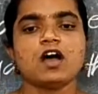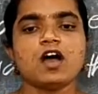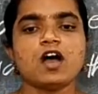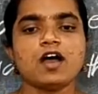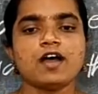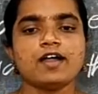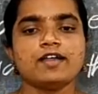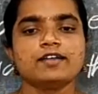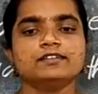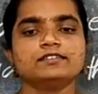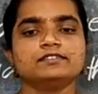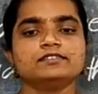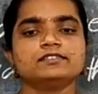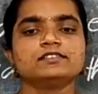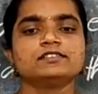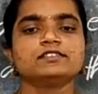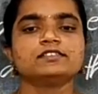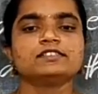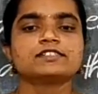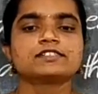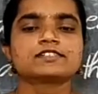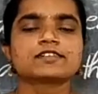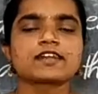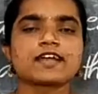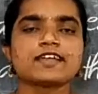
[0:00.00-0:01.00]
and
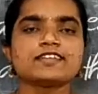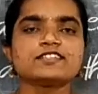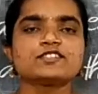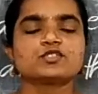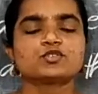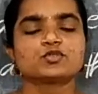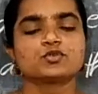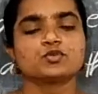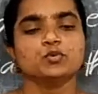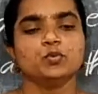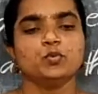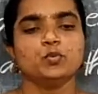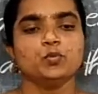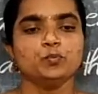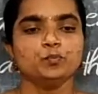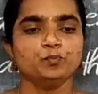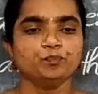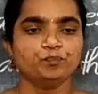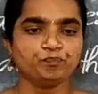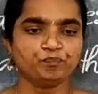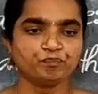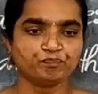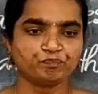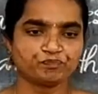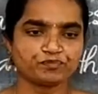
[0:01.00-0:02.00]
tries to
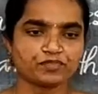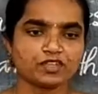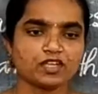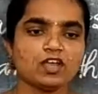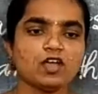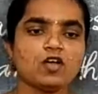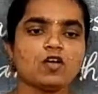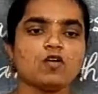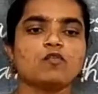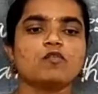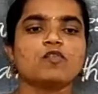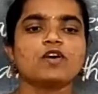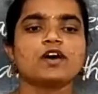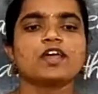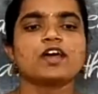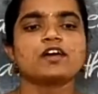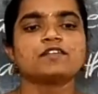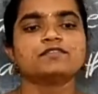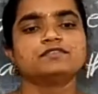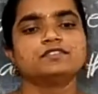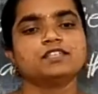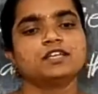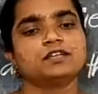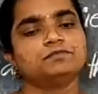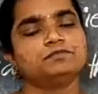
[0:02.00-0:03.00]
one
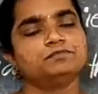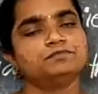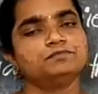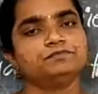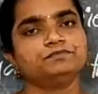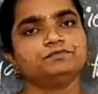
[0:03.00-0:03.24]
of them.